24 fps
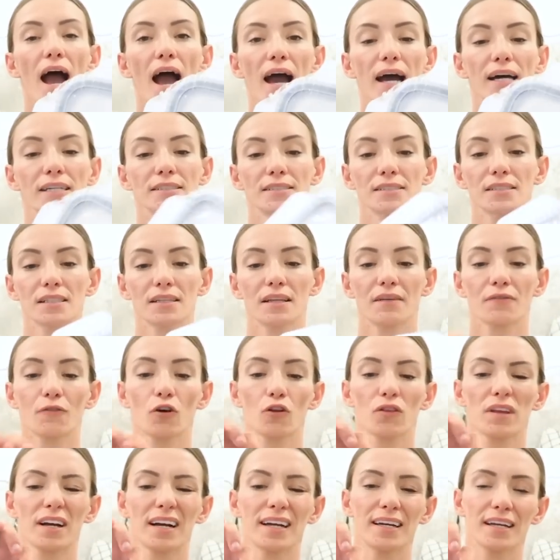And they've
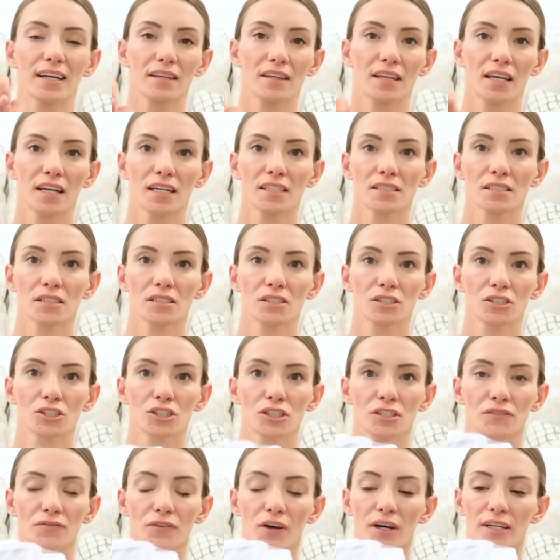got the click things because I
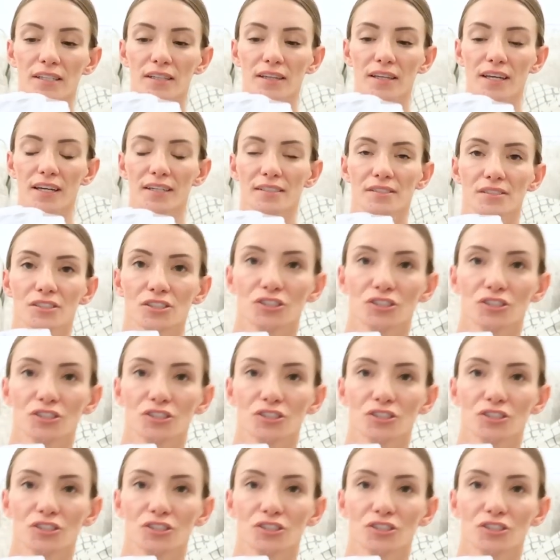just find that they're